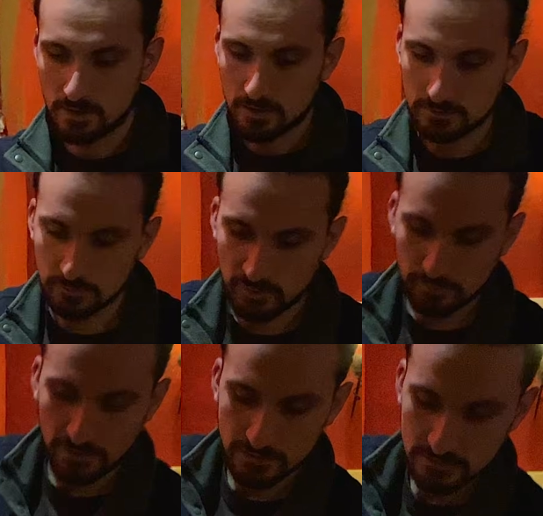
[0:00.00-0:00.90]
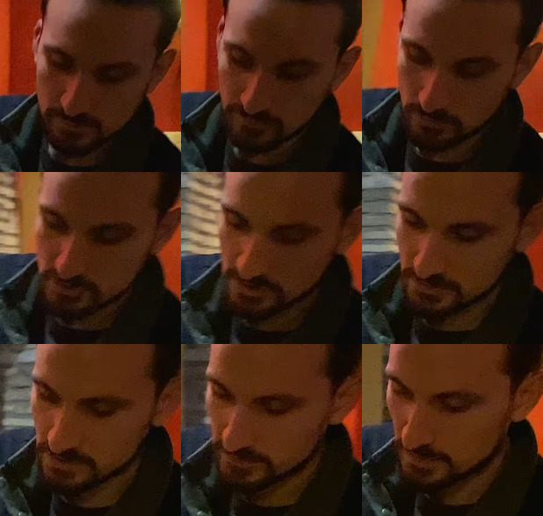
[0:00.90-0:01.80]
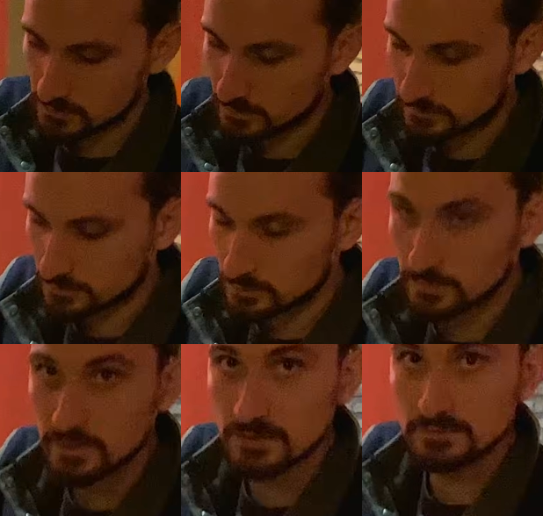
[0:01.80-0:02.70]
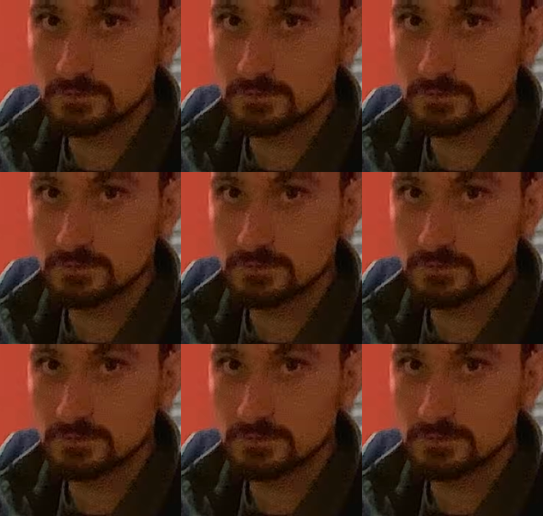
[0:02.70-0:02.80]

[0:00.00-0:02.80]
The barbarians before charging, they used to do this.